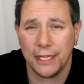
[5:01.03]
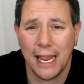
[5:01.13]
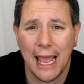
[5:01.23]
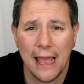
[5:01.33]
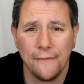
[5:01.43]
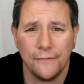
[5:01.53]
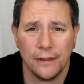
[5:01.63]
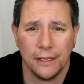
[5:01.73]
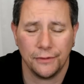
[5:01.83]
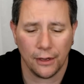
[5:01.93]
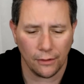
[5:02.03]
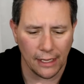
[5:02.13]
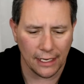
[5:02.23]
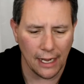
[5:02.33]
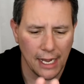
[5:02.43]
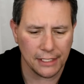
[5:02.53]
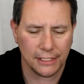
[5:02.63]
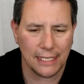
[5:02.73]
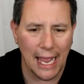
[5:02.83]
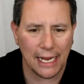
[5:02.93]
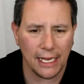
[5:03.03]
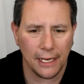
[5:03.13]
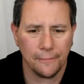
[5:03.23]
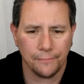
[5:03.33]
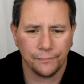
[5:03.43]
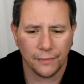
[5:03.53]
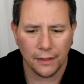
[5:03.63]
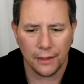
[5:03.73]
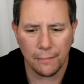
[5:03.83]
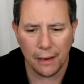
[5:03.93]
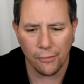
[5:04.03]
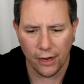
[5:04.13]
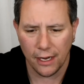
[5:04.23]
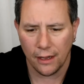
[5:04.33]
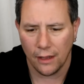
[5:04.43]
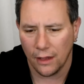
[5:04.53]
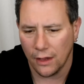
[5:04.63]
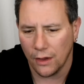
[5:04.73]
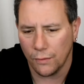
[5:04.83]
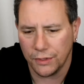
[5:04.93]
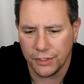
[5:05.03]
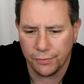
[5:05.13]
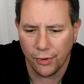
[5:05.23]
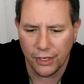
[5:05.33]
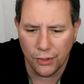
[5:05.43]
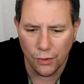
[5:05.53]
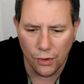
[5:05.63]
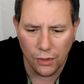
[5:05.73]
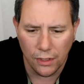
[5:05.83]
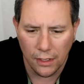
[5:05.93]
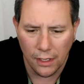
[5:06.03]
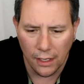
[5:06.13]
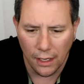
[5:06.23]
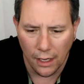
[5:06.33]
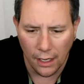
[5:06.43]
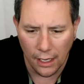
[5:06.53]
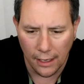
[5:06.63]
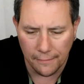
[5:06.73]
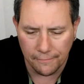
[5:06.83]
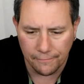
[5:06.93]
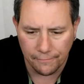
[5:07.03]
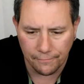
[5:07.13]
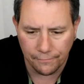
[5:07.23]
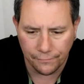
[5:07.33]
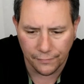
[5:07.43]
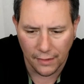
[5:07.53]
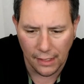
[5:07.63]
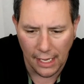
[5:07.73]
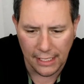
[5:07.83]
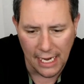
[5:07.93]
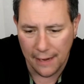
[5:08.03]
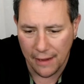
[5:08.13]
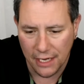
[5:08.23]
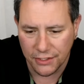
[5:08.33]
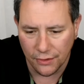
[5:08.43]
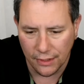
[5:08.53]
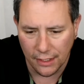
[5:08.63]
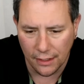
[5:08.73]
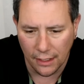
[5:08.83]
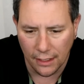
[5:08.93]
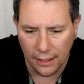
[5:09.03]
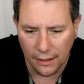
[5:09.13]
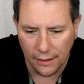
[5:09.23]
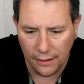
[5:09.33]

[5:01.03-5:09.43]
they have, it, they're like kind of stacking the memory, which is pretty cool. Um, I can't imagine, uh,